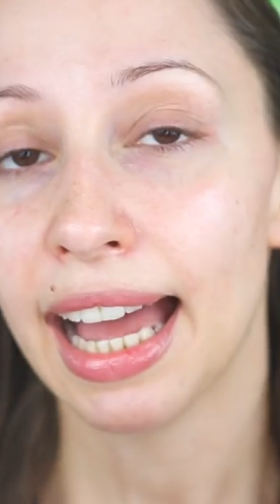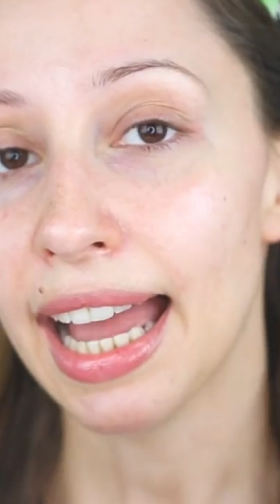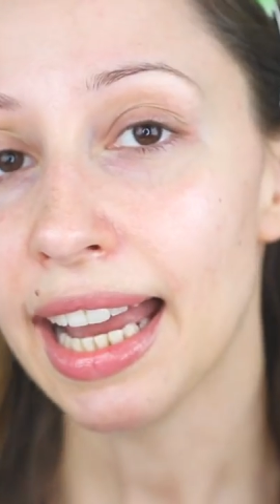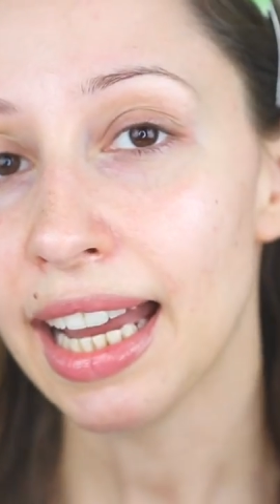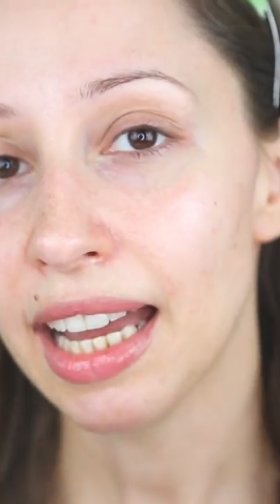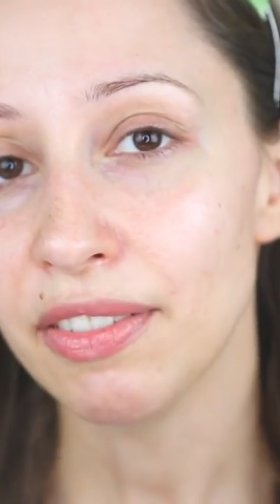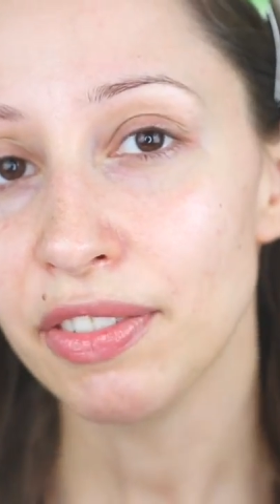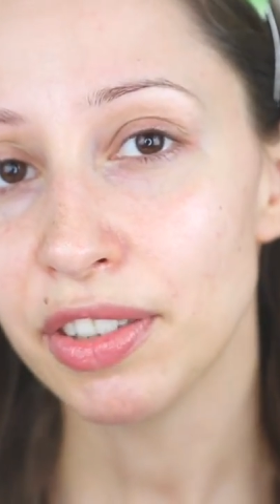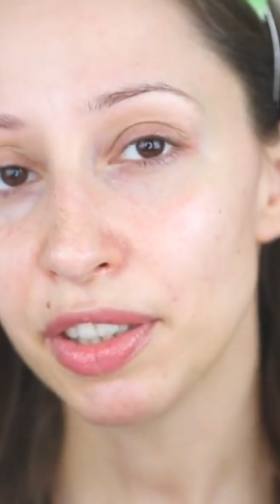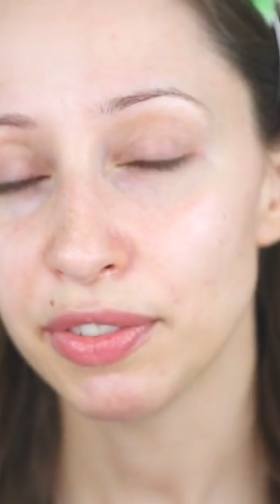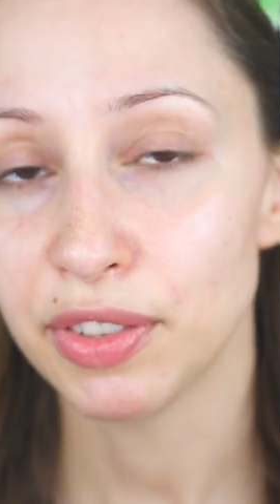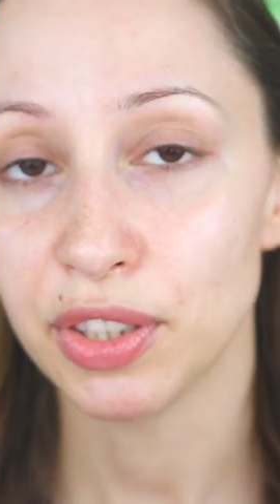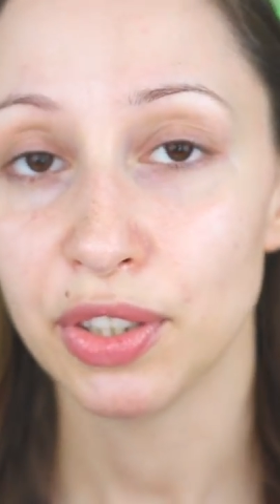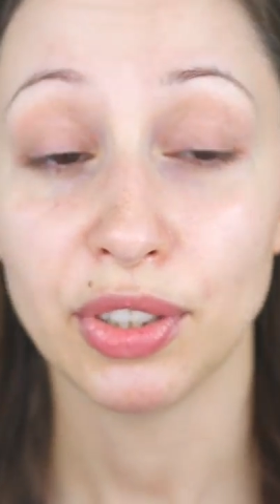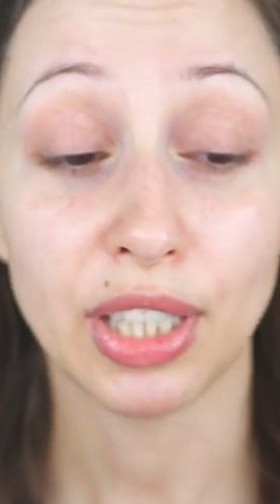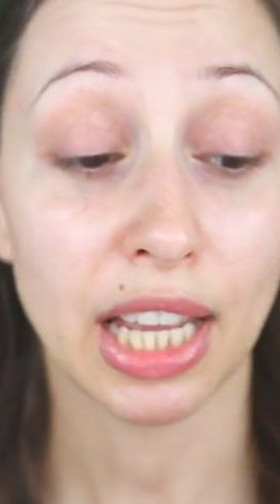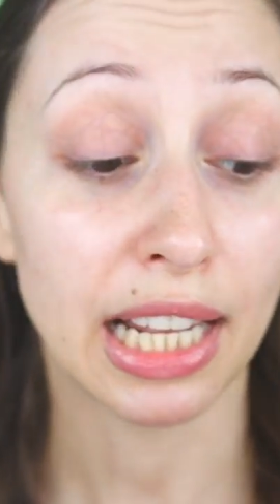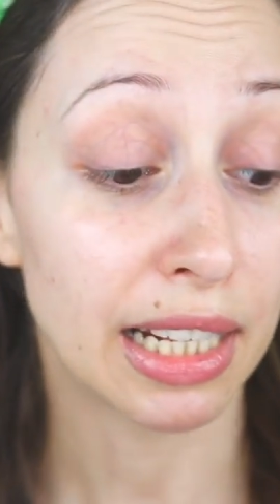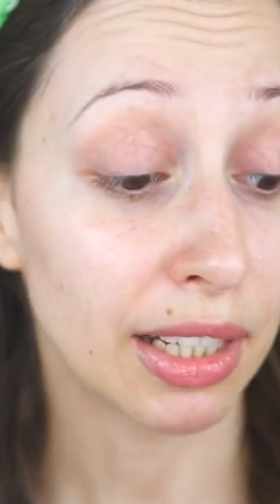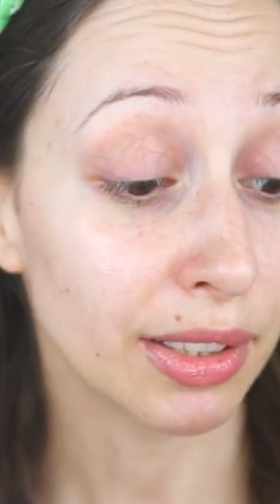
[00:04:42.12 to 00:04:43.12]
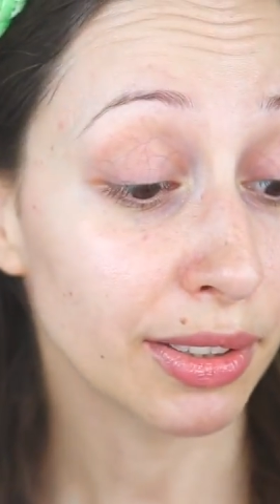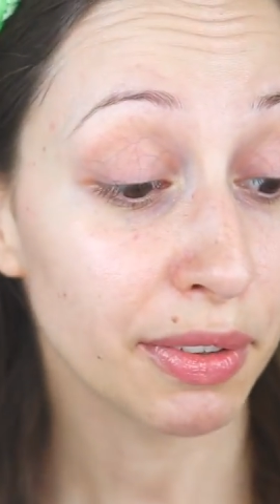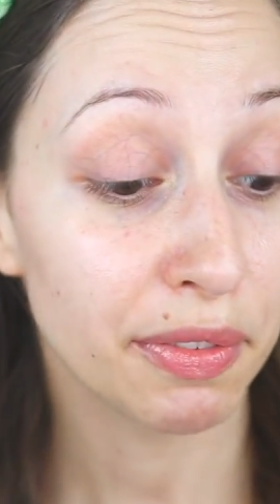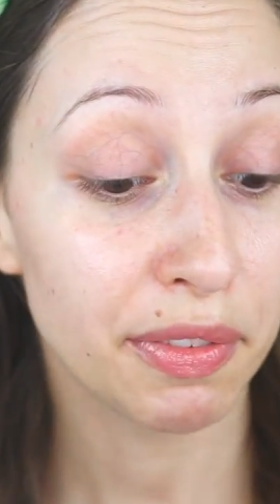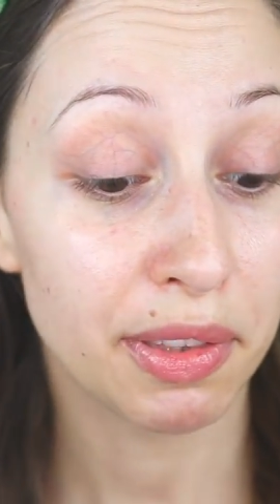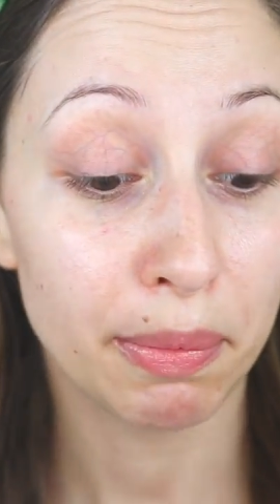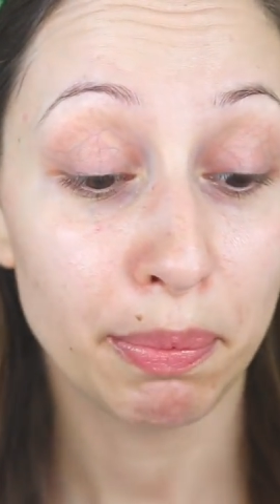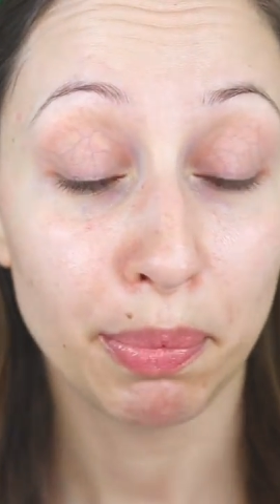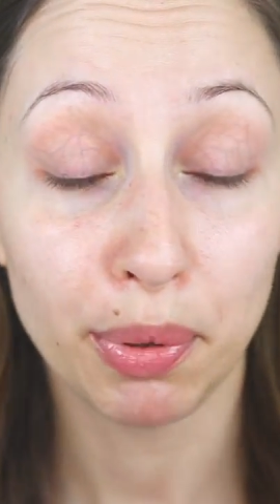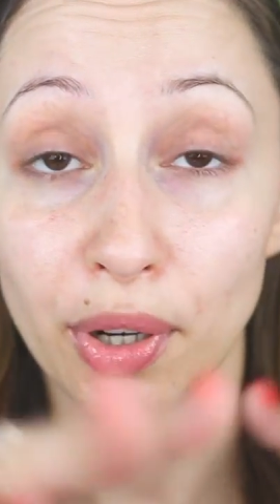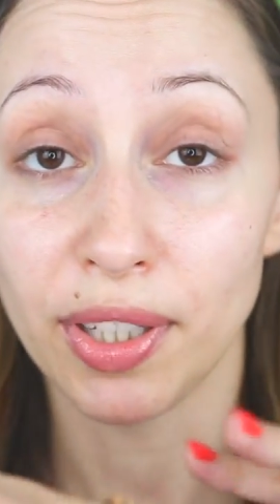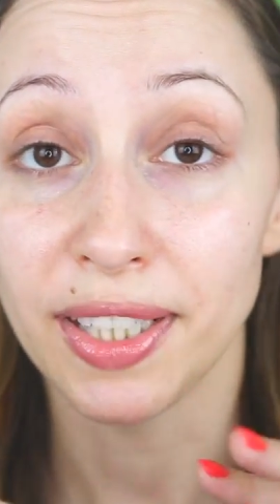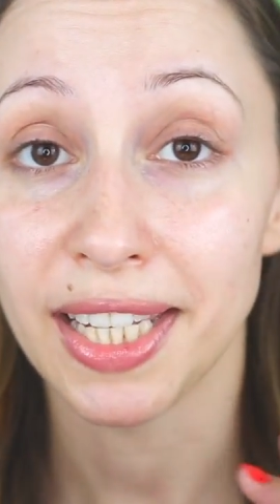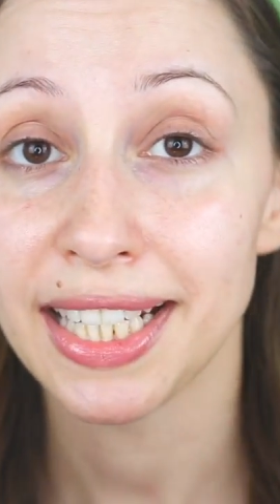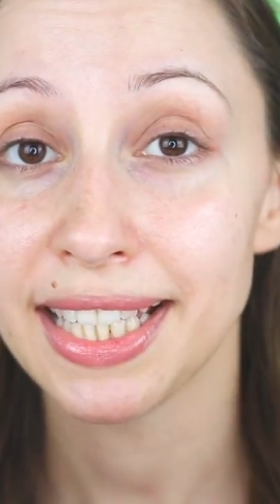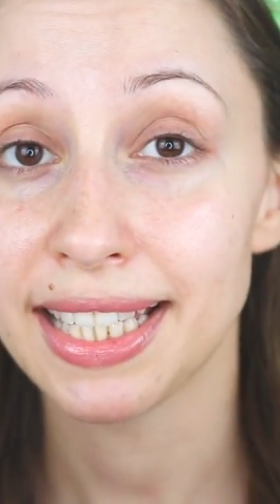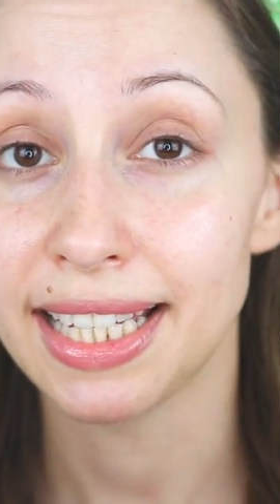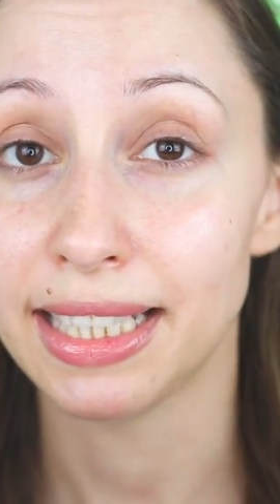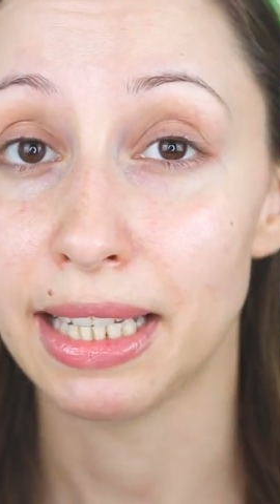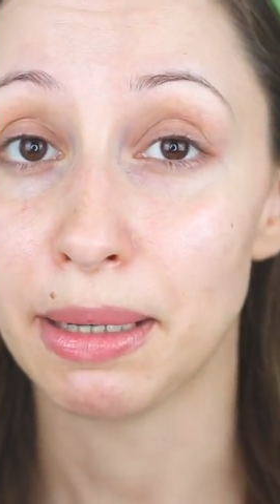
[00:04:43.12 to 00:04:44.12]
I have reviewed a lot of the
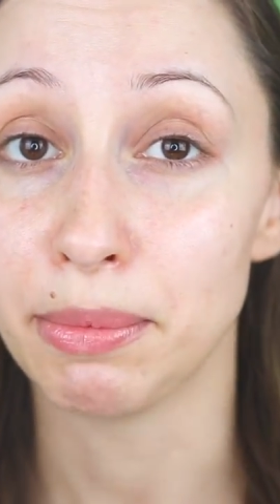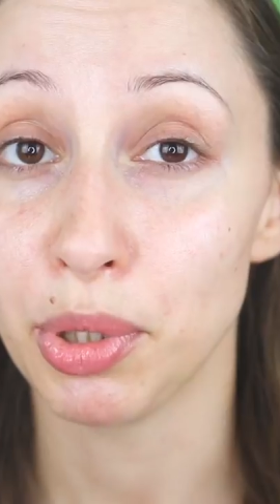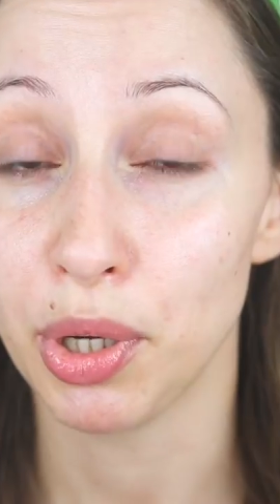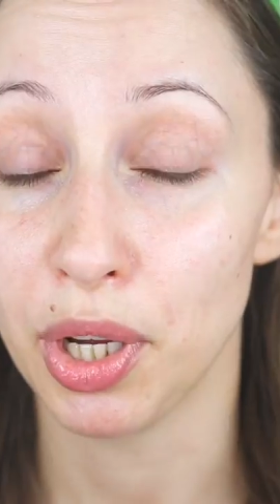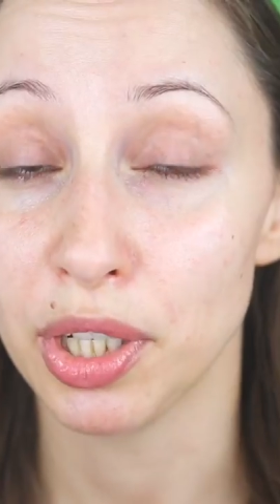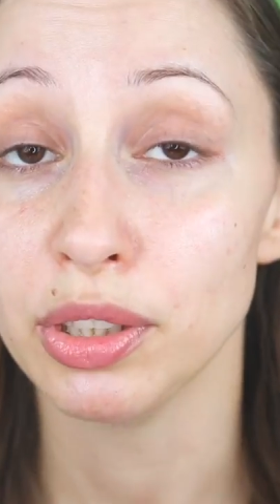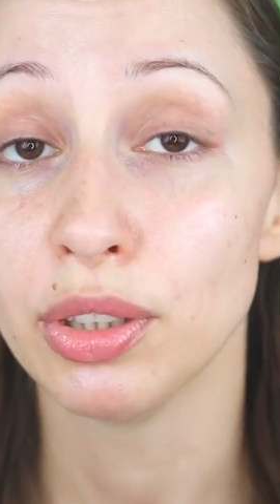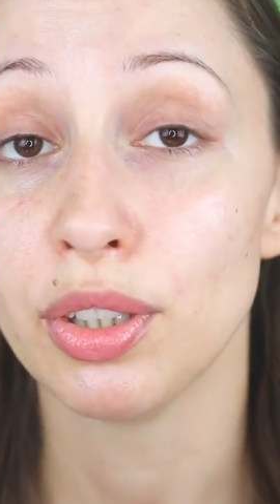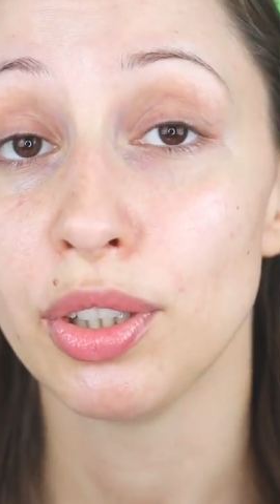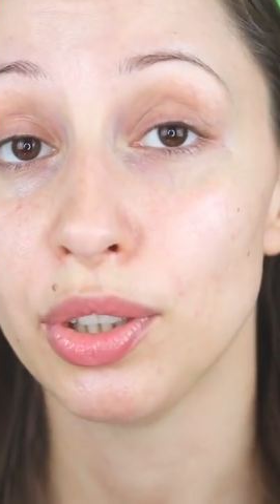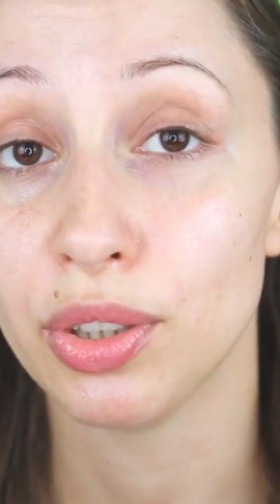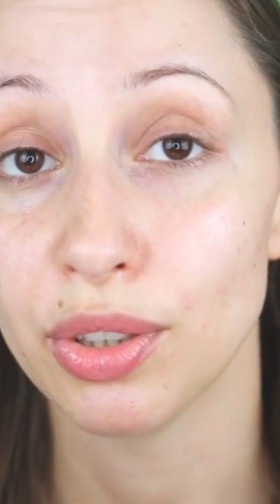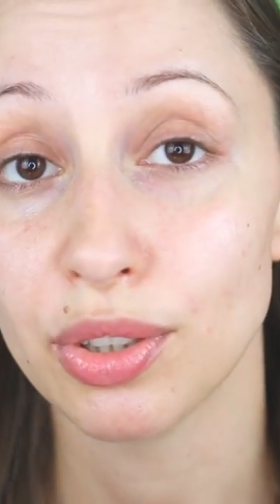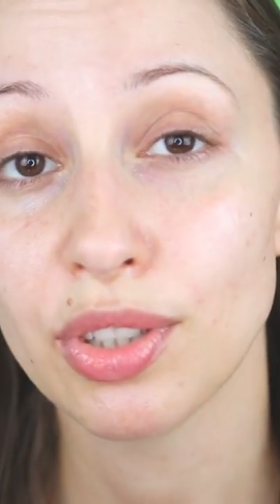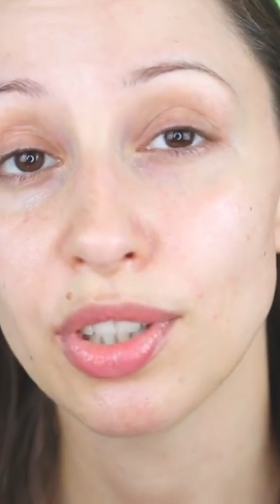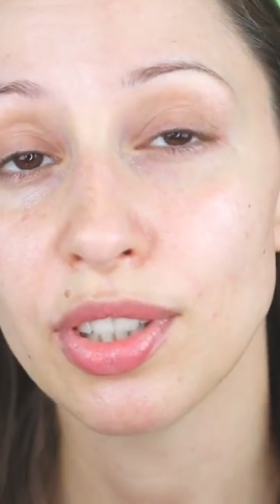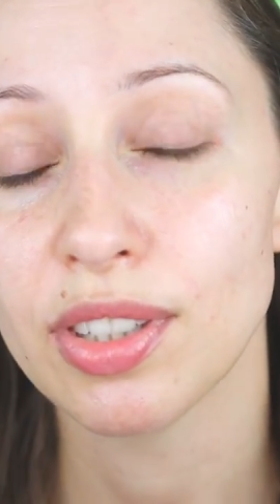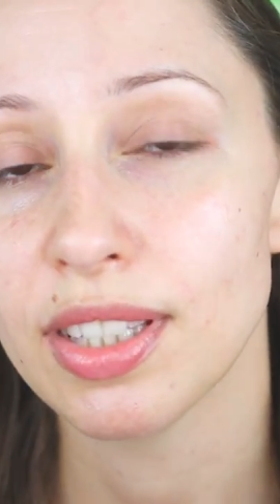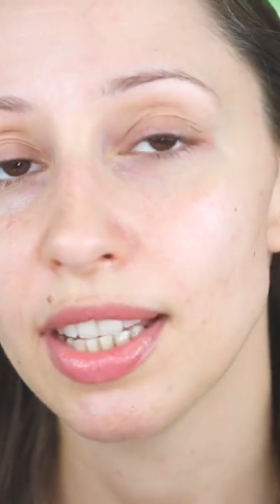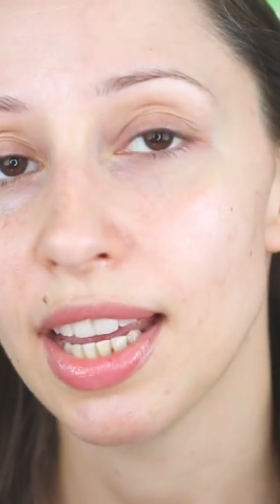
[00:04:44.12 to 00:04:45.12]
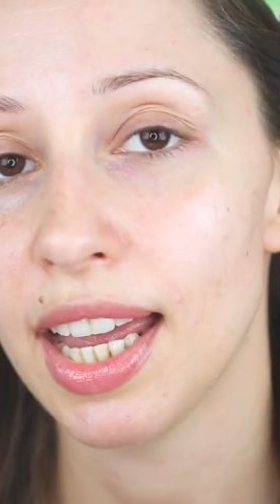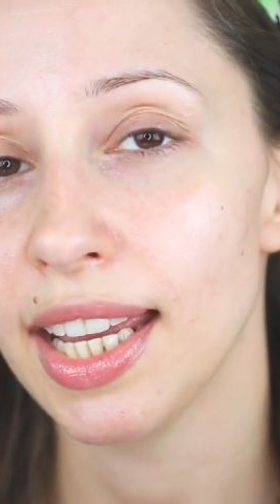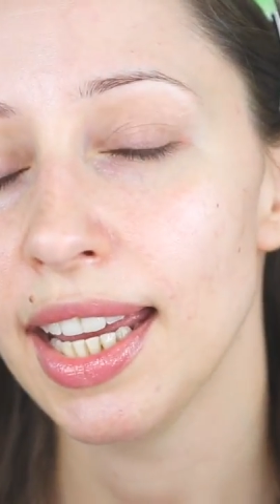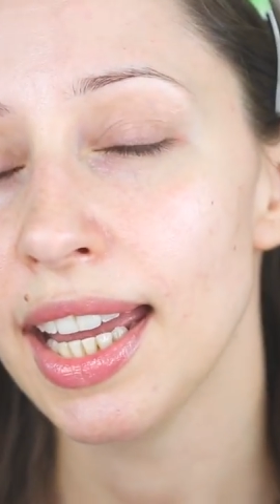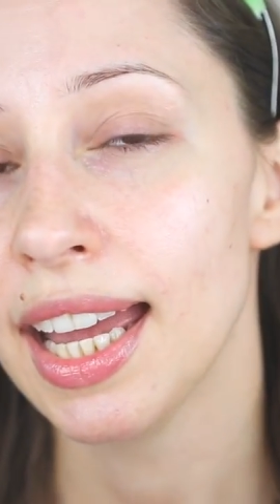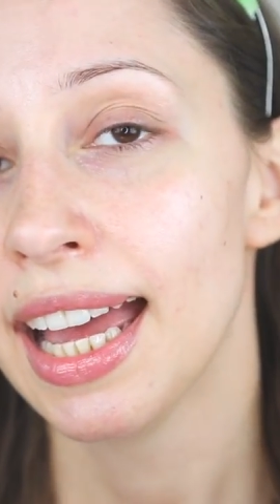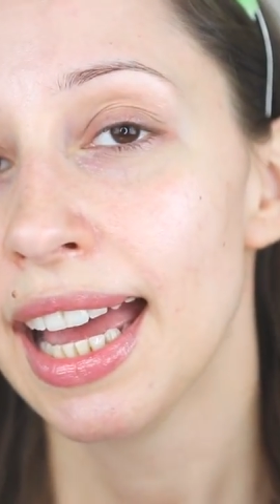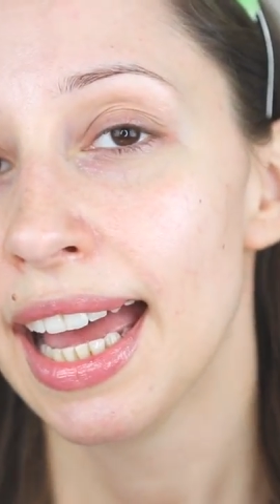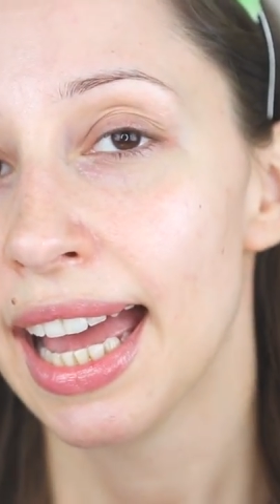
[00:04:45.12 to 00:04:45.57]
products that I'm going to use today,